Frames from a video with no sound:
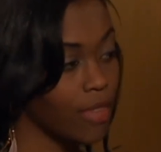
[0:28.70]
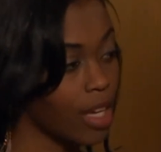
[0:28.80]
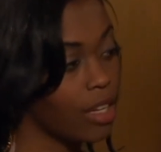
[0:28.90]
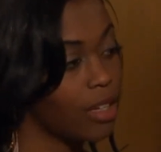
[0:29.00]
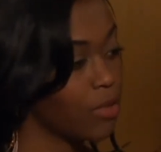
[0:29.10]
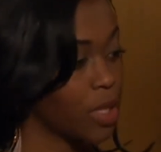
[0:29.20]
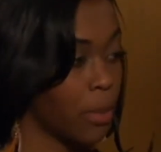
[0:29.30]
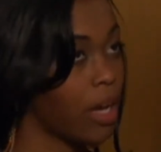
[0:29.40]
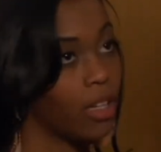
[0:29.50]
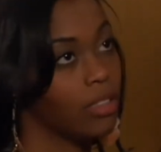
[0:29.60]
He didn't
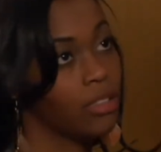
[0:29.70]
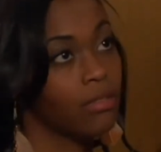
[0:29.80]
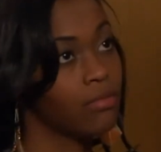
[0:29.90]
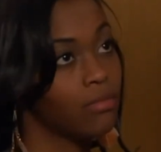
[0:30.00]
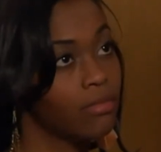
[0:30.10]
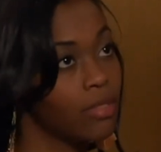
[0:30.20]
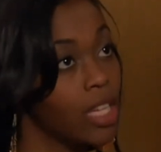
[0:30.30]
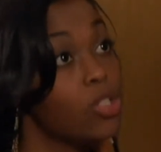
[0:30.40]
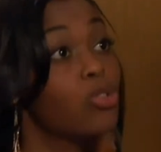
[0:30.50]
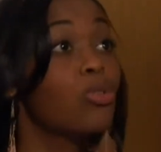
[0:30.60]
respond.
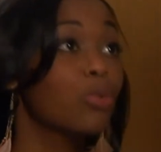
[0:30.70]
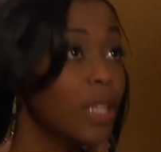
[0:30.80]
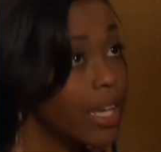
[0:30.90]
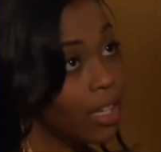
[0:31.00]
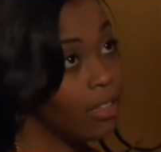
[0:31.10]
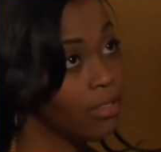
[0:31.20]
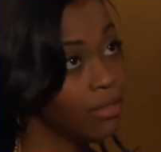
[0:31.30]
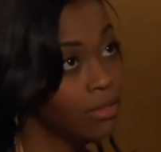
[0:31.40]
It's too late.